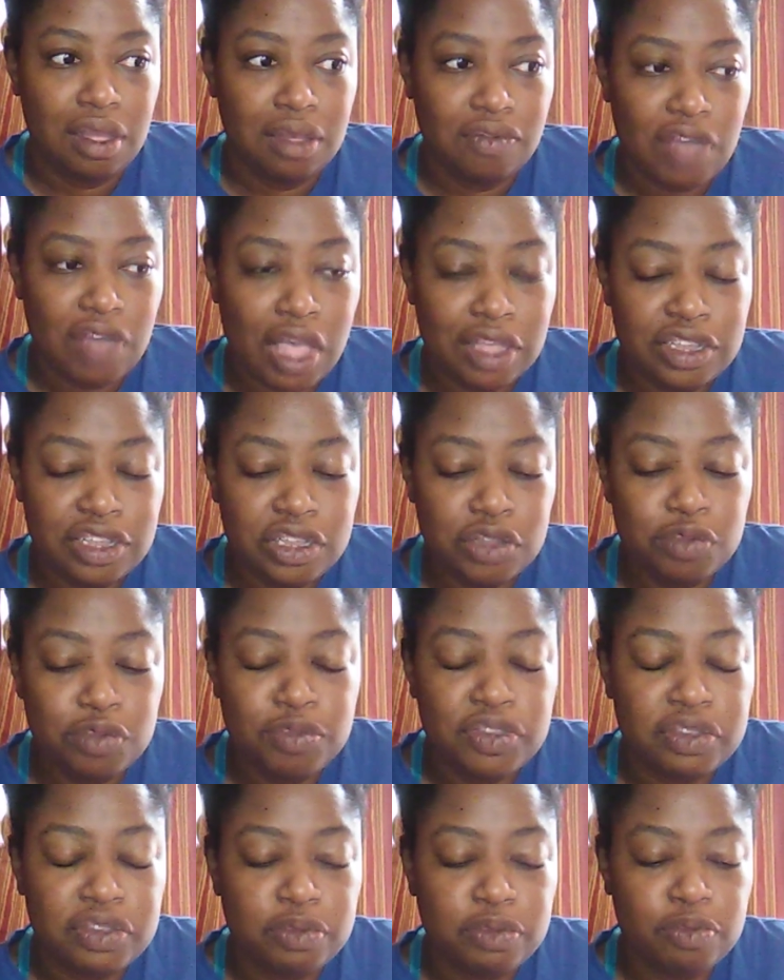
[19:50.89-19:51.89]

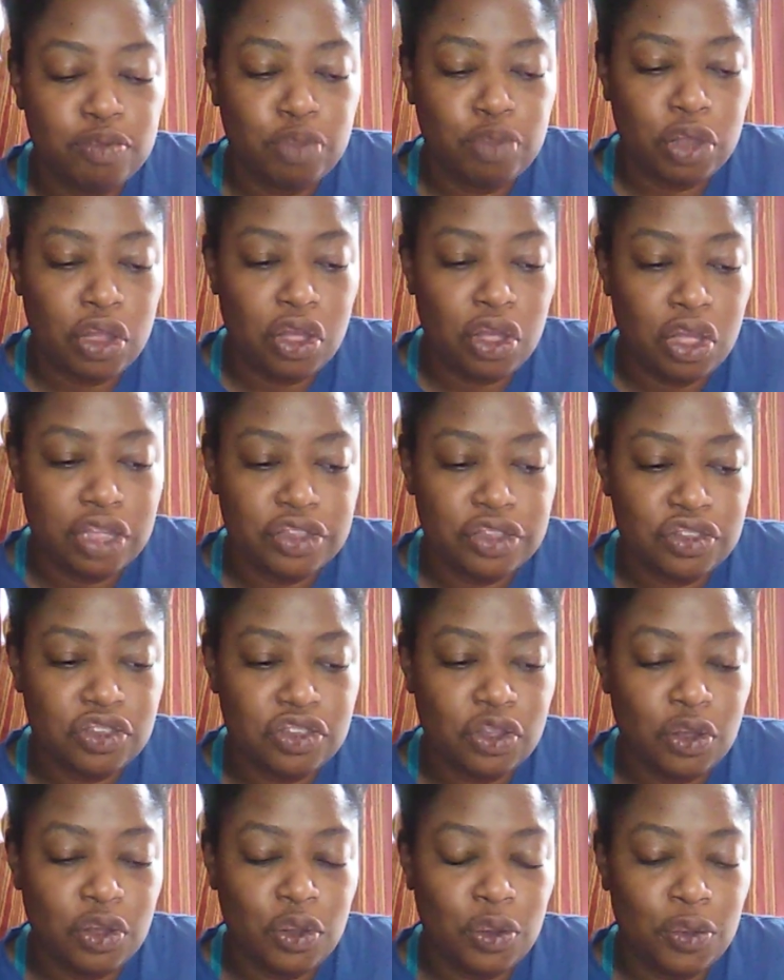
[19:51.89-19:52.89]
volumes, but
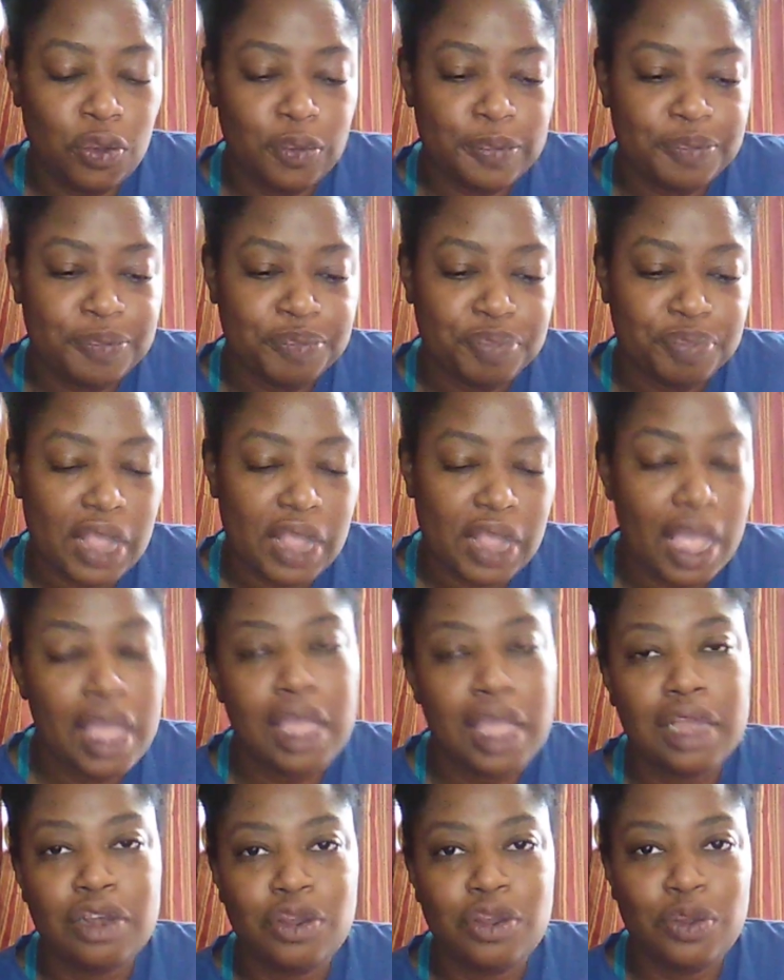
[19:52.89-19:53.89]
also
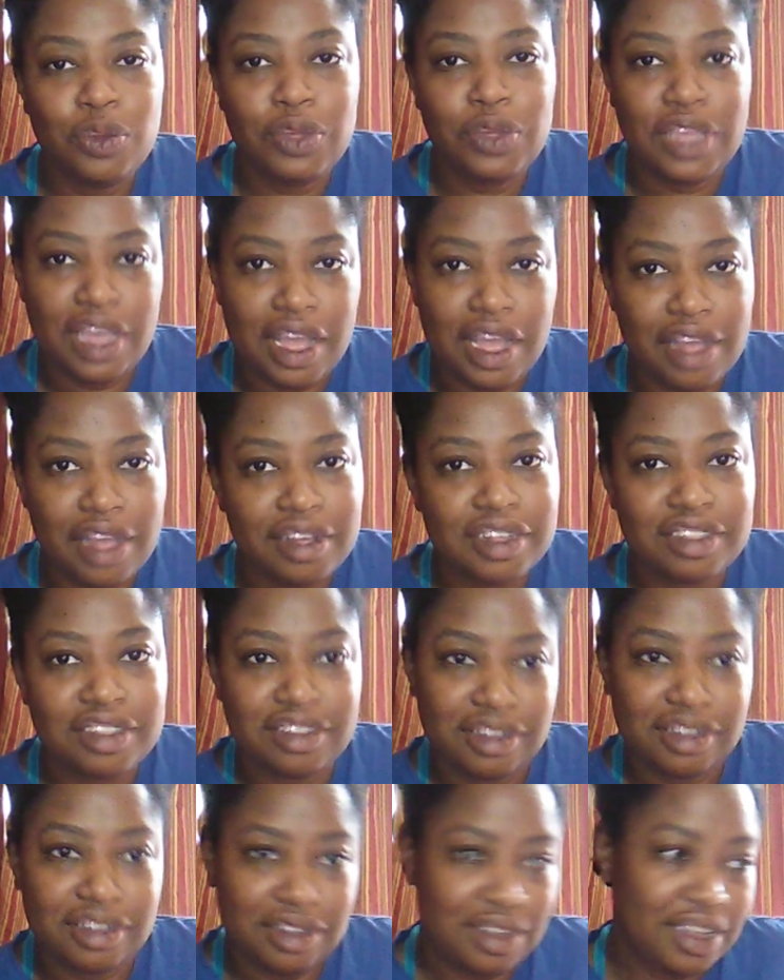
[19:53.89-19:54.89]
a new
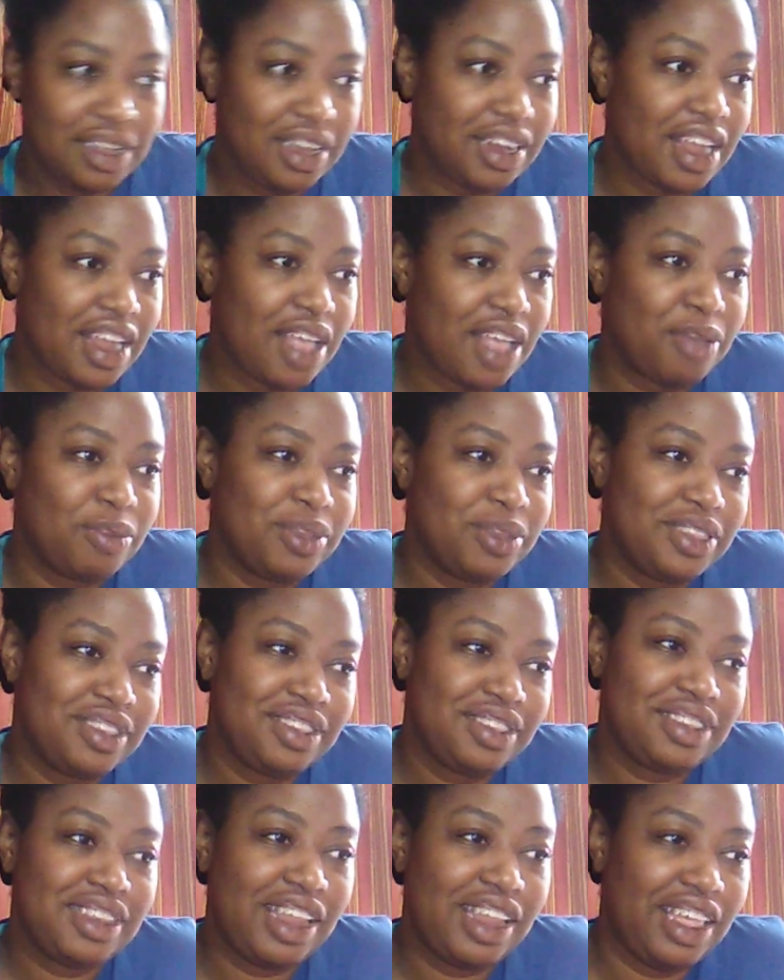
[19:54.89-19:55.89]
character, and I was
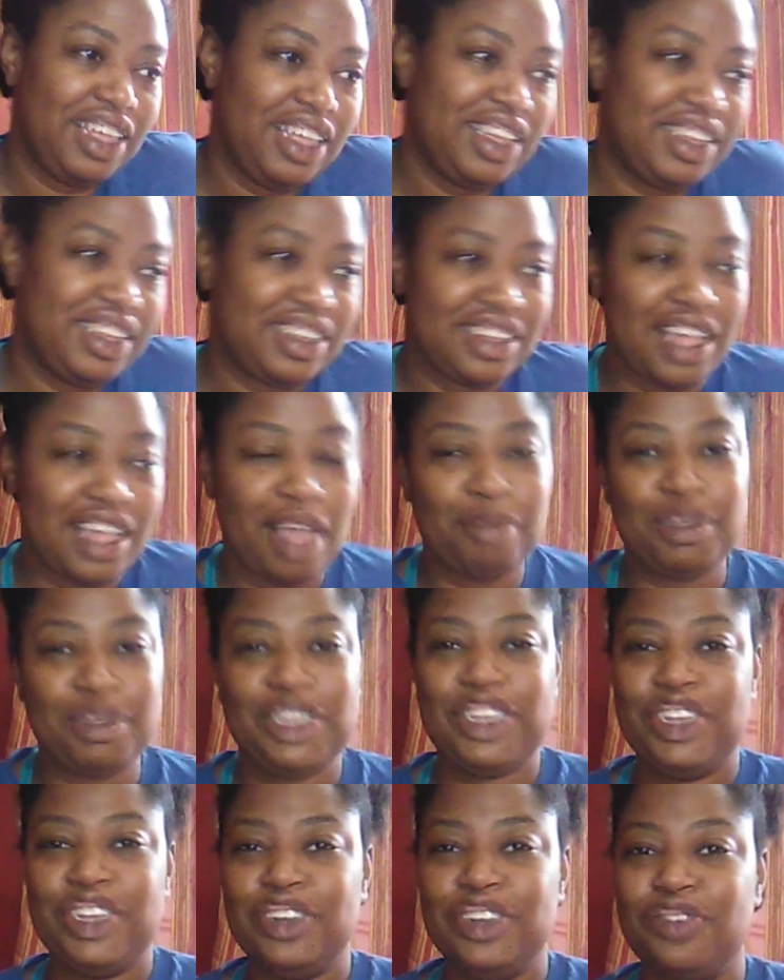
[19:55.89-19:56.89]
like, I'm
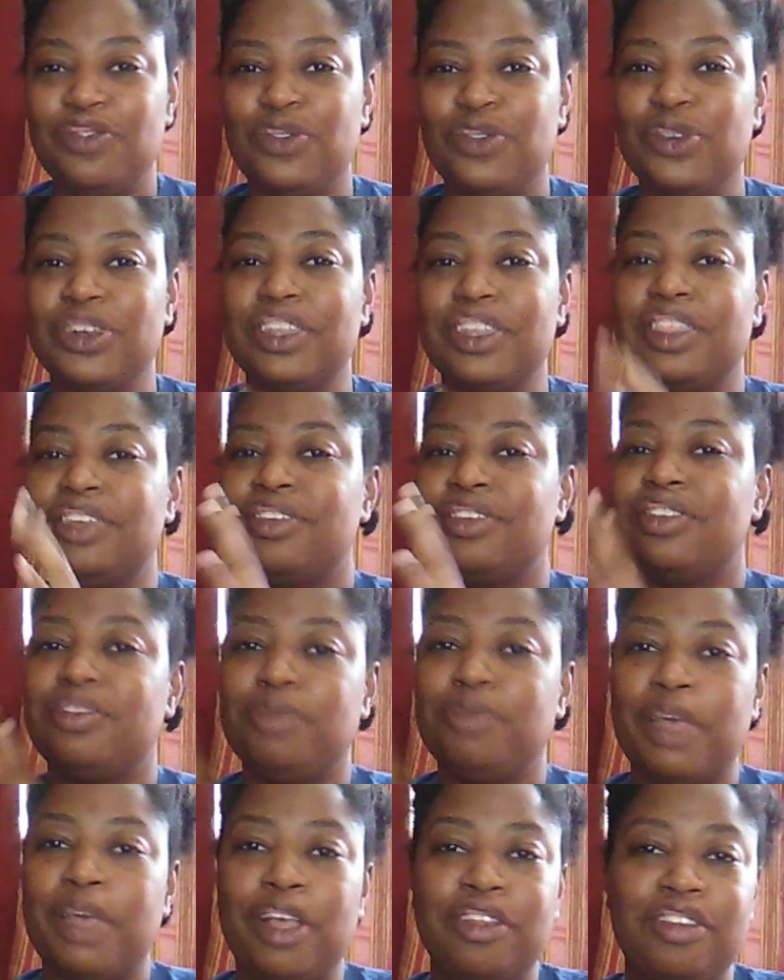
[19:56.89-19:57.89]
here for it. There's
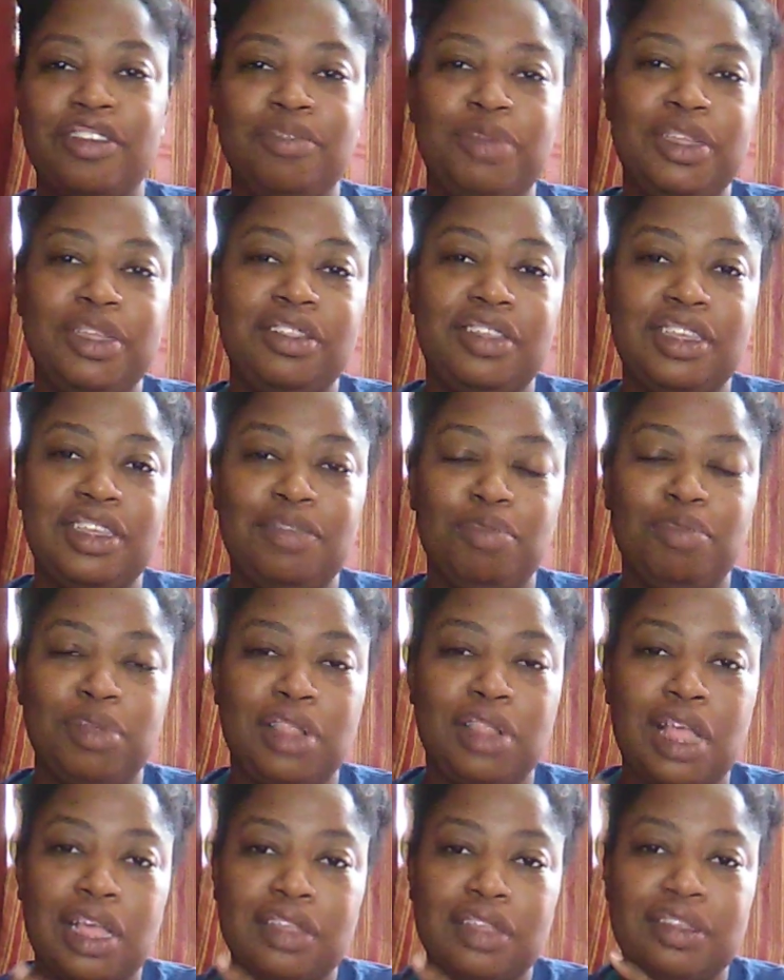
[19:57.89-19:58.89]
some LGBT
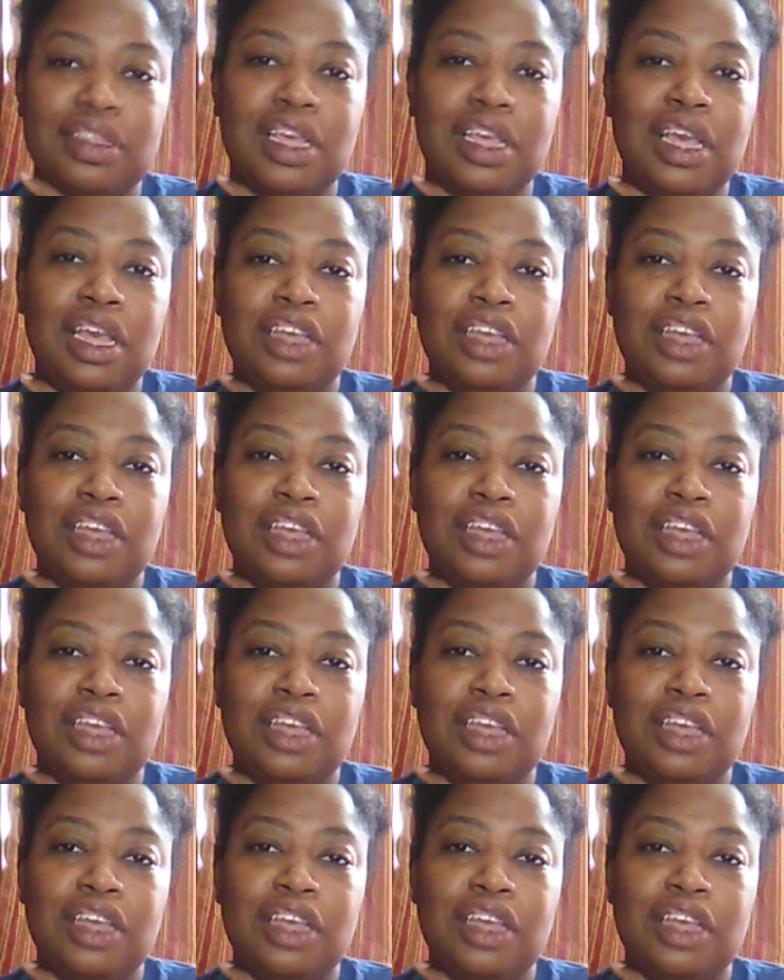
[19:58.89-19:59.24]
plus